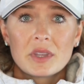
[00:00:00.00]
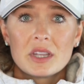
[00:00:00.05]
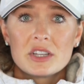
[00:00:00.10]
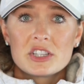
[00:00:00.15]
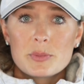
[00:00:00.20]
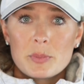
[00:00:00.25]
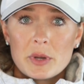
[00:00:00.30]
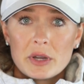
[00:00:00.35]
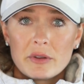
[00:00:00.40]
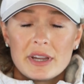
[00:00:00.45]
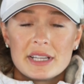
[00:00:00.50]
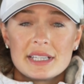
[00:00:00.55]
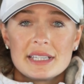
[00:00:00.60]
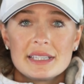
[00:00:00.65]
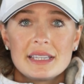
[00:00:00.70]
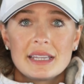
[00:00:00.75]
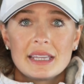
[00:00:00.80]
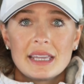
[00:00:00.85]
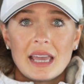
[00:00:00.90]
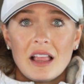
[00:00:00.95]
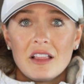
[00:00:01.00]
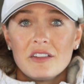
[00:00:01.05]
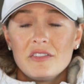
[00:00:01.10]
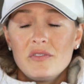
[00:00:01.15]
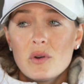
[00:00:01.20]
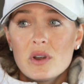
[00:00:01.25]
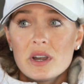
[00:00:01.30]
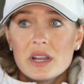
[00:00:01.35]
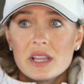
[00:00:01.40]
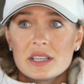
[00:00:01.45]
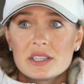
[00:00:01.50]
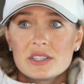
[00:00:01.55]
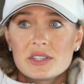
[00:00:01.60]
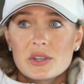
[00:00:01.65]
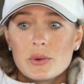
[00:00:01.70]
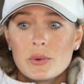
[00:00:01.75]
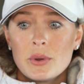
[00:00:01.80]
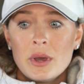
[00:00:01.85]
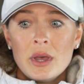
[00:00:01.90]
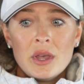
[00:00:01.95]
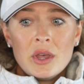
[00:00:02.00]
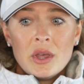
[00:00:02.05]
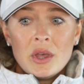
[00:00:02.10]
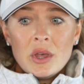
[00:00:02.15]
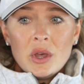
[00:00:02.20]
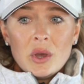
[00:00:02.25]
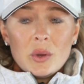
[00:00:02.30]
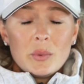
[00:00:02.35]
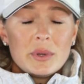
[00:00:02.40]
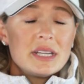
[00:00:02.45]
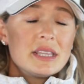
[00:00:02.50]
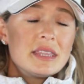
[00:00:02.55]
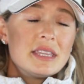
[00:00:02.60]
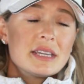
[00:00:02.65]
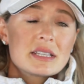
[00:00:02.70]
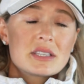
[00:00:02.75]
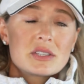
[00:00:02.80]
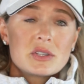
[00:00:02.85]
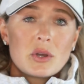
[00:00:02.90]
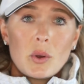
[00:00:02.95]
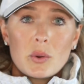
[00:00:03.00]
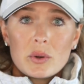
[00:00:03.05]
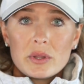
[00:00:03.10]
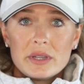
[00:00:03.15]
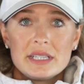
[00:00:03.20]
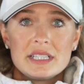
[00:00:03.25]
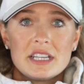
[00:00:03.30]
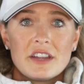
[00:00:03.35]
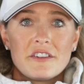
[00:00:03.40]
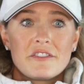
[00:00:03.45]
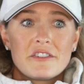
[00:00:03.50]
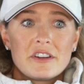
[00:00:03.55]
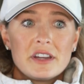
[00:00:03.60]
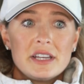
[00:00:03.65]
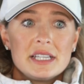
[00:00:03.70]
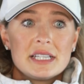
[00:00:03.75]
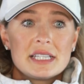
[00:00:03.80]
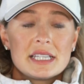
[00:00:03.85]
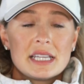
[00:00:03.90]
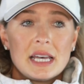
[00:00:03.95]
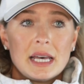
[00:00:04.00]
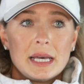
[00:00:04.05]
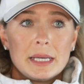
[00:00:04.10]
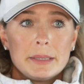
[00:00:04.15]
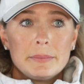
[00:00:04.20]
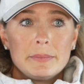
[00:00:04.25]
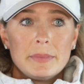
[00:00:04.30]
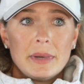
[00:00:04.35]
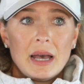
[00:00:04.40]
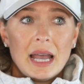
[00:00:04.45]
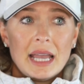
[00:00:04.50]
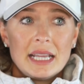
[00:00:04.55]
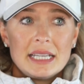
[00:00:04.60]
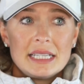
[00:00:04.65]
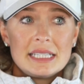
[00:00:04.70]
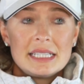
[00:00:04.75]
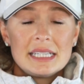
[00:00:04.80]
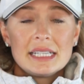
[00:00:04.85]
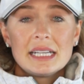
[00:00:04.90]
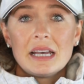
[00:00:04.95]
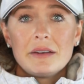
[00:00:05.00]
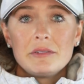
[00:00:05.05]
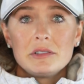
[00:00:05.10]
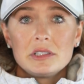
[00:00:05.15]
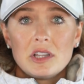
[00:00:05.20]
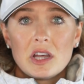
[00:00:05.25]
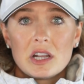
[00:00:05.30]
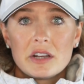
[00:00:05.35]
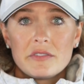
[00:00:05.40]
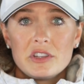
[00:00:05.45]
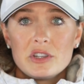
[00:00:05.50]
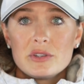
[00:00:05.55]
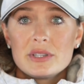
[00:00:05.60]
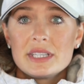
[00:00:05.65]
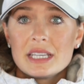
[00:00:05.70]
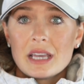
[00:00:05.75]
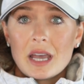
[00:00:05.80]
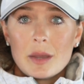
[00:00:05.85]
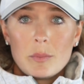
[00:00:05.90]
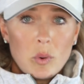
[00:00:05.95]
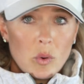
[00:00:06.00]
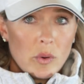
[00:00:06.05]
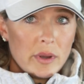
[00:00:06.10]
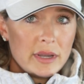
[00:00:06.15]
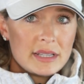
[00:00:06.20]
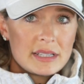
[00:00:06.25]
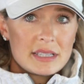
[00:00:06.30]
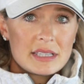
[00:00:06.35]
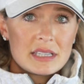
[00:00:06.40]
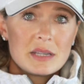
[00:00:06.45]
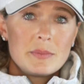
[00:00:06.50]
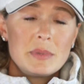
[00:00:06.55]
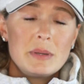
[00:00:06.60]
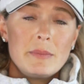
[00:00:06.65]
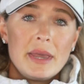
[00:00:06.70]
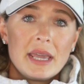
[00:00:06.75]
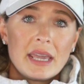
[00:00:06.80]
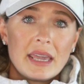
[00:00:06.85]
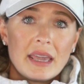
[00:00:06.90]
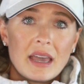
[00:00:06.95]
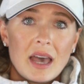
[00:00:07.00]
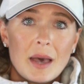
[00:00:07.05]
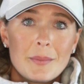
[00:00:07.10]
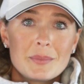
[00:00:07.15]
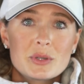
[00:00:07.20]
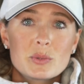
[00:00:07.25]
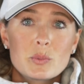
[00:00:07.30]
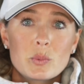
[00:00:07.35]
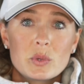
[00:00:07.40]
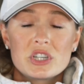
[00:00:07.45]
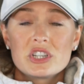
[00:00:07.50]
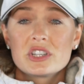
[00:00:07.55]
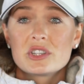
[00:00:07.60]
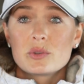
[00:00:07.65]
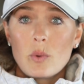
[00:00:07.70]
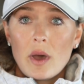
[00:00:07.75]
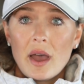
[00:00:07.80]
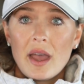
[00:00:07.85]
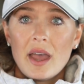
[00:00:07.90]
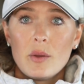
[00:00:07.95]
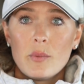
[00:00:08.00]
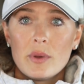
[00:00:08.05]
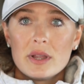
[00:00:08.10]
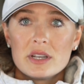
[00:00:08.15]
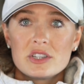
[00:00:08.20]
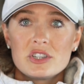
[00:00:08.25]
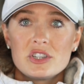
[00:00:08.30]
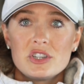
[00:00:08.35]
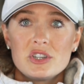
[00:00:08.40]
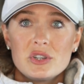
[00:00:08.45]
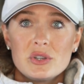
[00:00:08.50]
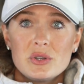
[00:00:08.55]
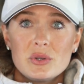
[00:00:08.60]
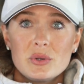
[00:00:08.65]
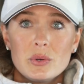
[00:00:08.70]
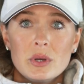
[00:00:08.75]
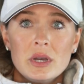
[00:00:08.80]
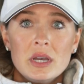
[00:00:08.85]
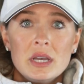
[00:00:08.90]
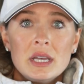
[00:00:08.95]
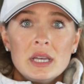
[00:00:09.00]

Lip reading: spring races in California. So we did things totally different. I did have a lot of UCI points to be making up, which is why I went to